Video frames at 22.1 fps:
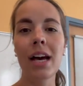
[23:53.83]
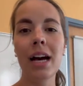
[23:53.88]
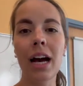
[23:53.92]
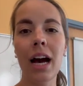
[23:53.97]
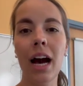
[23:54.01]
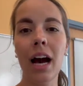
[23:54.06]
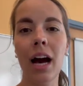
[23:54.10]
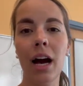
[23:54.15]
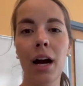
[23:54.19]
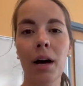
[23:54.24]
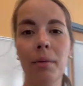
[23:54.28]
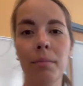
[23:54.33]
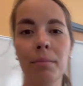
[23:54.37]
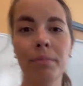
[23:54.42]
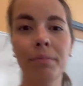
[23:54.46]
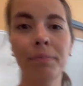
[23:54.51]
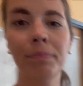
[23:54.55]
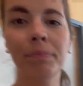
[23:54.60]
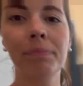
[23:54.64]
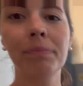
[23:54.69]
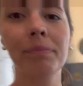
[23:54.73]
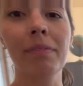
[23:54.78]

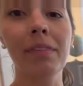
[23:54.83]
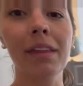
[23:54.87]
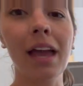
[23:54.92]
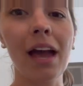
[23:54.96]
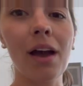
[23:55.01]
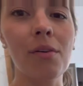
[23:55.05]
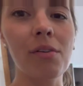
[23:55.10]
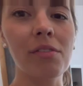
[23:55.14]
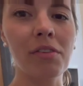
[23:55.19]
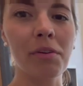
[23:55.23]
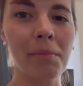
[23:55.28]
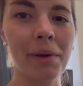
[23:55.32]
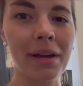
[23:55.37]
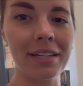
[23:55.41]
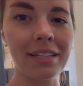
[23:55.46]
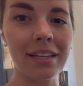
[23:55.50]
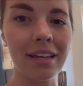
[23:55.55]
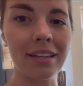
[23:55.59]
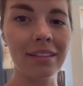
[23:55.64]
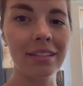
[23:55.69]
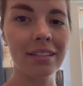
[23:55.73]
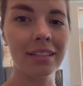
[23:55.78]
However, my
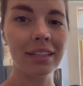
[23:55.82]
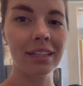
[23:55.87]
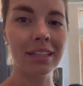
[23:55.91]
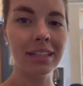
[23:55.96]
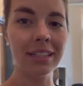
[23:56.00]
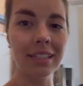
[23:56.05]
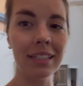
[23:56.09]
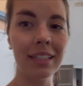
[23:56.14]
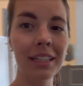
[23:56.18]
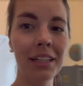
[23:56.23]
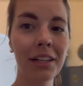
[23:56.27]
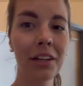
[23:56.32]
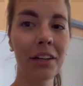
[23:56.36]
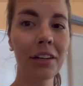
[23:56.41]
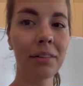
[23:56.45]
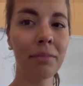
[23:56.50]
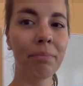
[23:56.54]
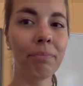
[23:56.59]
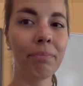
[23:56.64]
desk is here.